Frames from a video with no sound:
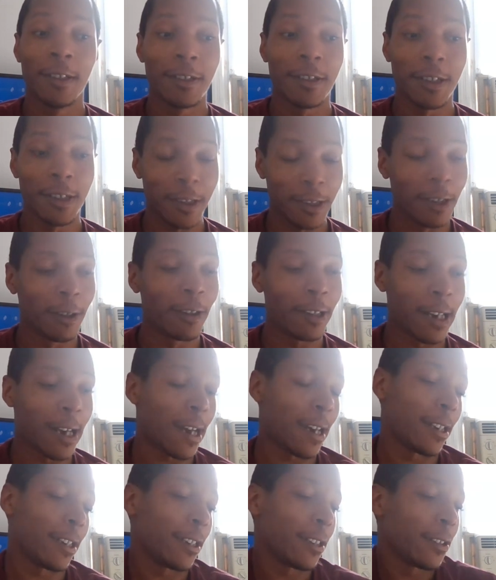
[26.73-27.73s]
She still
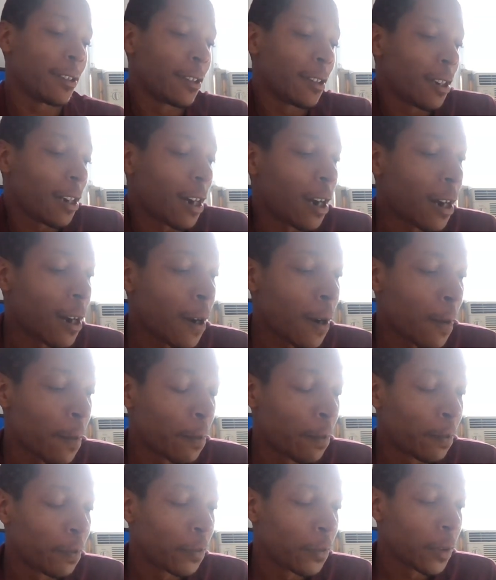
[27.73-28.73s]
got it.
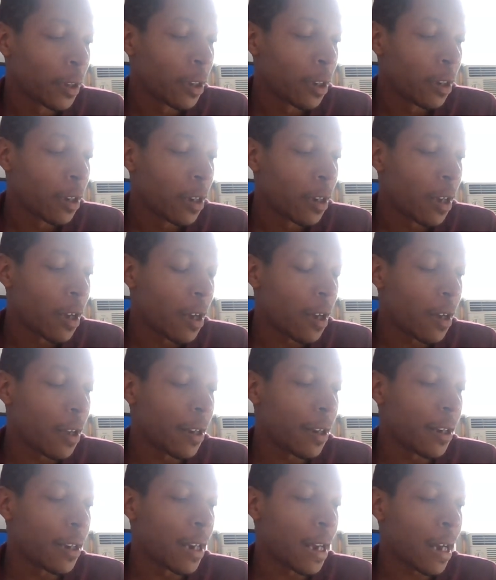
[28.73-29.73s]

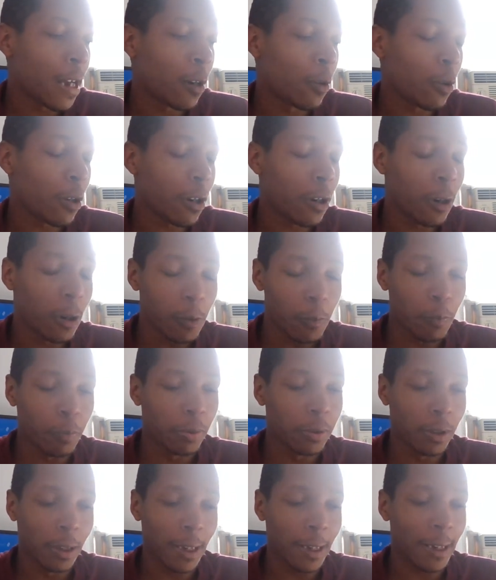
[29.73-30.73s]
Now, her
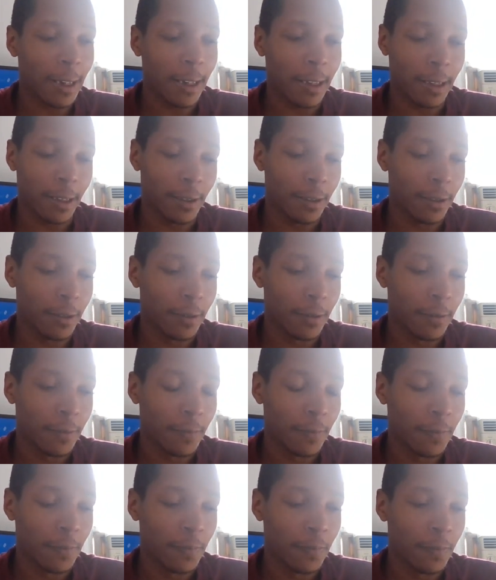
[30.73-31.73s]
plan.
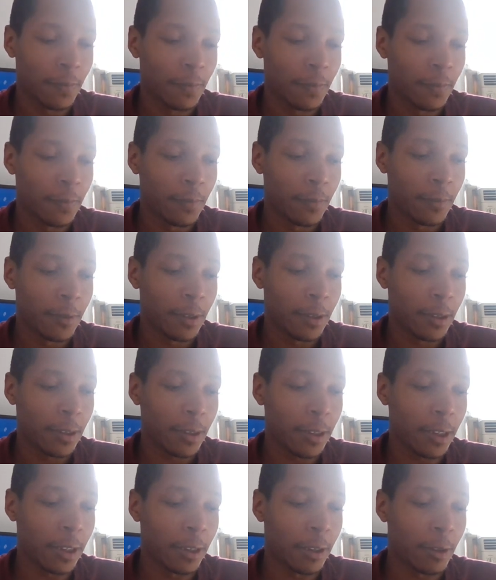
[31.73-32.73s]

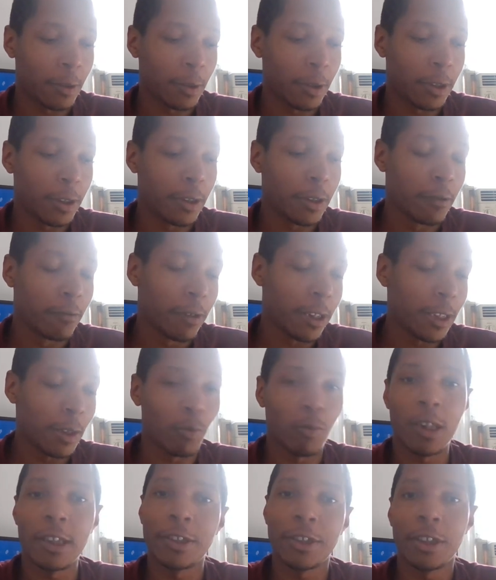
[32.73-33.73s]
You know, the
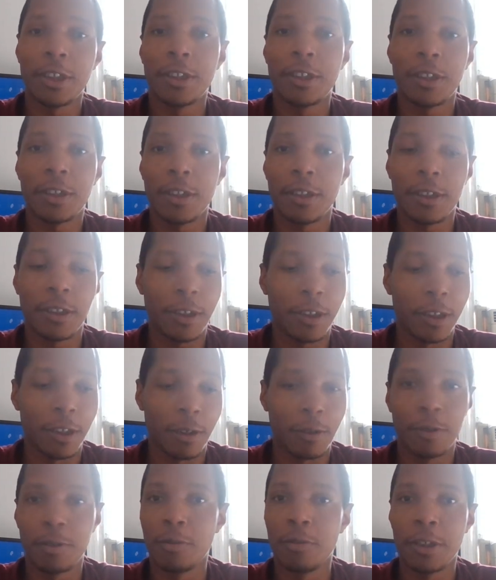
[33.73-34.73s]
reason why she's, you
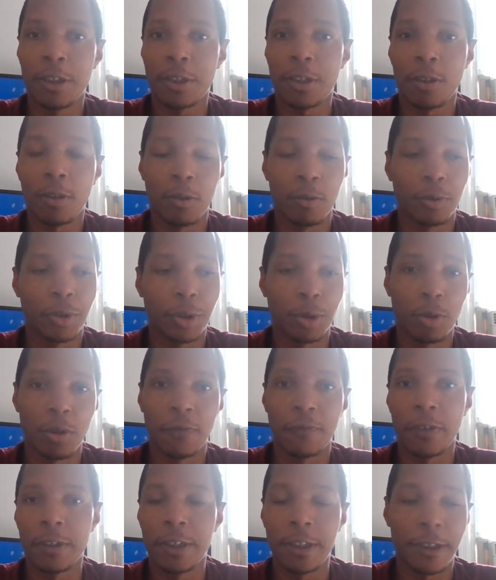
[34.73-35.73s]
know, doing this whole
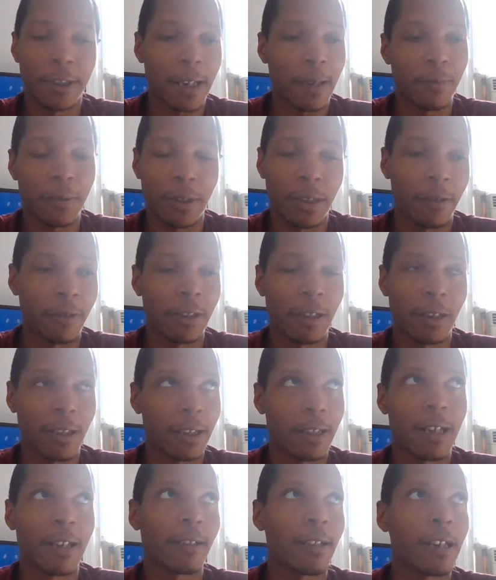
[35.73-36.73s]
suing for deception, everything
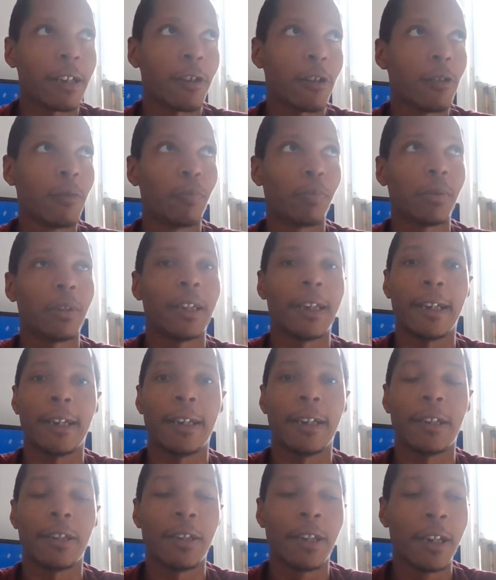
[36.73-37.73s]
like that, like, her
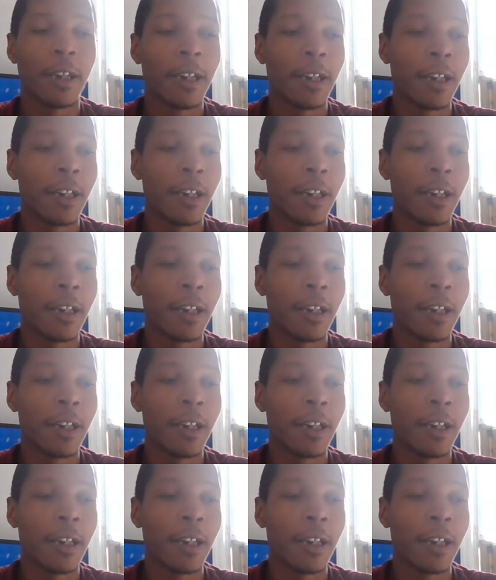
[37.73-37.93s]
plan